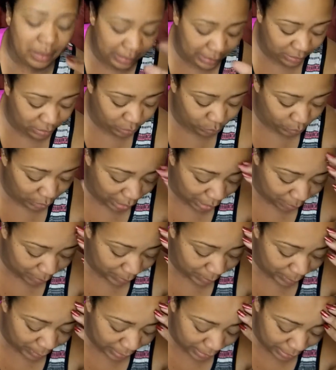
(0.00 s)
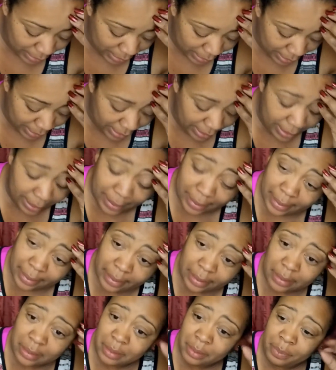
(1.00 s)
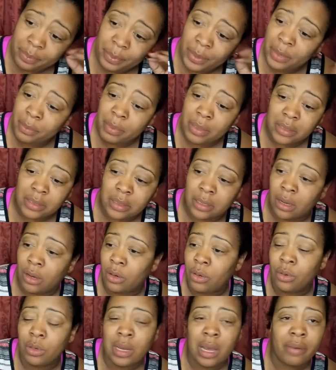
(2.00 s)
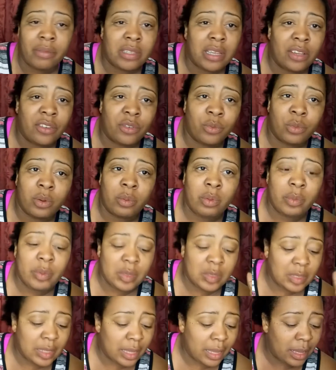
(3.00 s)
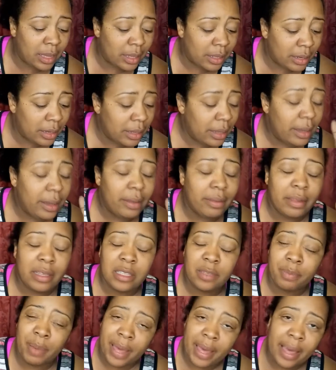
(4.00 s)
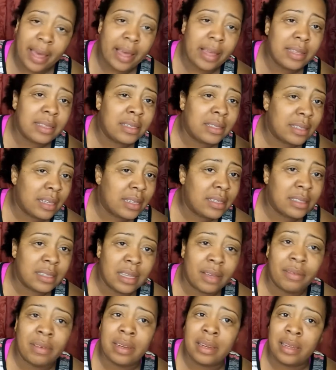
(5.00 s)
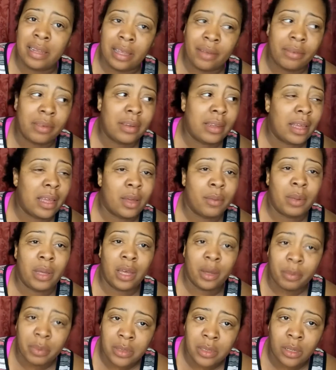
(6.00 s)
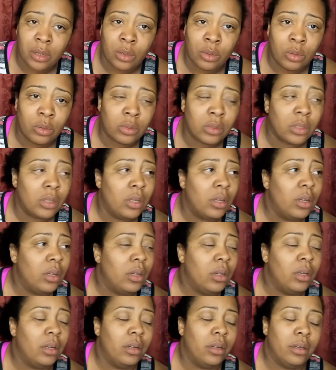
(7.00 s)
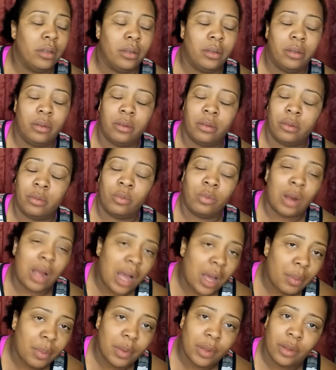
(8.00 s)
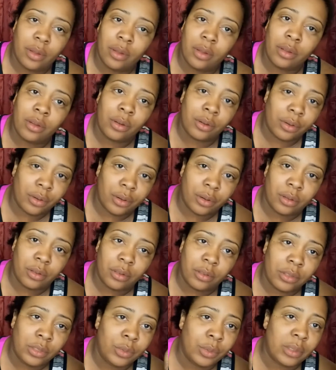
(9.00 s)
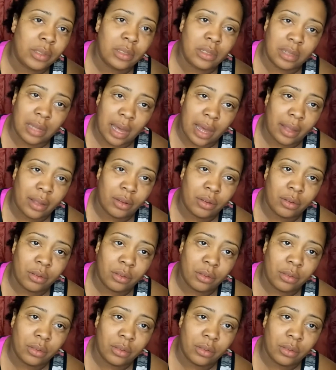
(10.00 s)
get to Robin. And pretty much the whole conversation, what we've been saying these past 6, 7, 11 damn episodes, Robin, girl, you in denial.